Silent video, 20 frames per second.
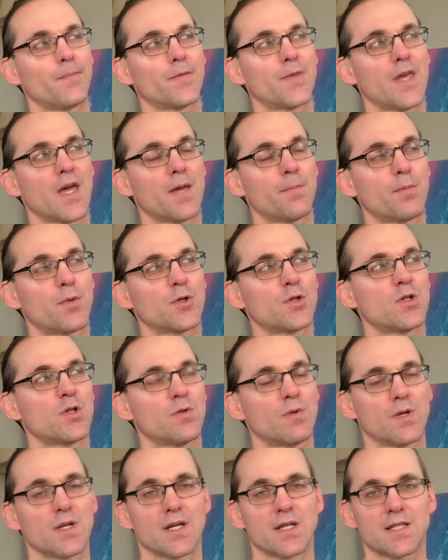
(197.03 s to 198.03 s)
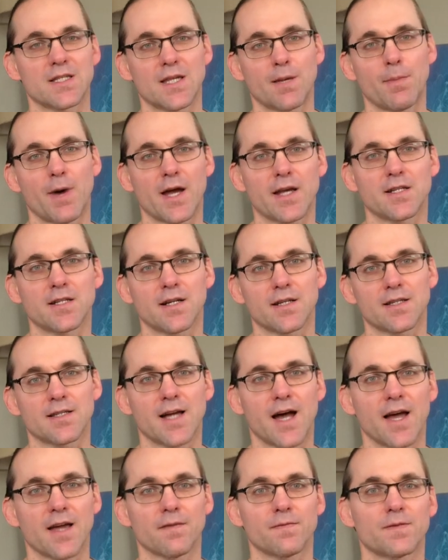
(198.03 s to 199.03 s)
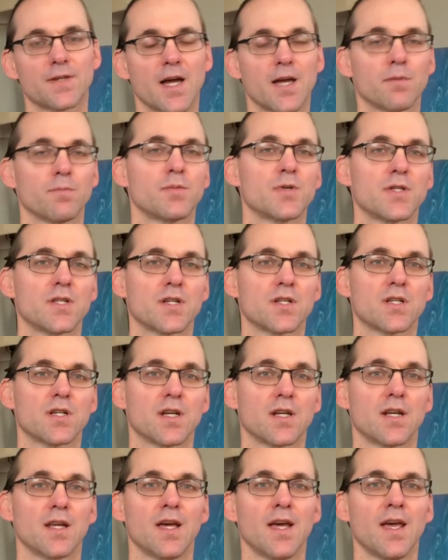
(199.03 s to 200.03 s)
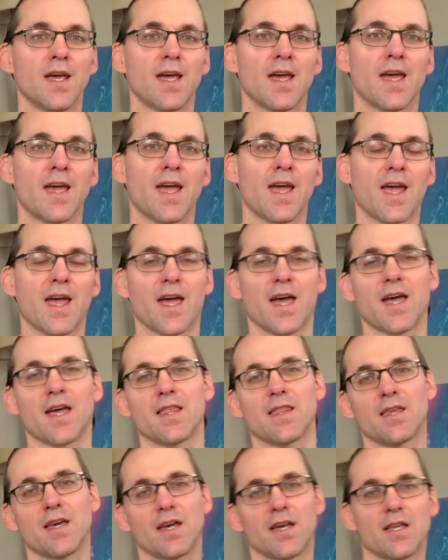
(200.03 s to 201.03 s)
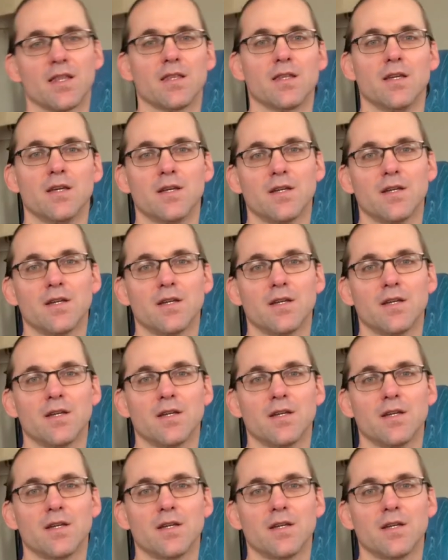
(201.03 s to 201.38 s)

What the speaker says: that puts you in a semi-duck dive type position, and then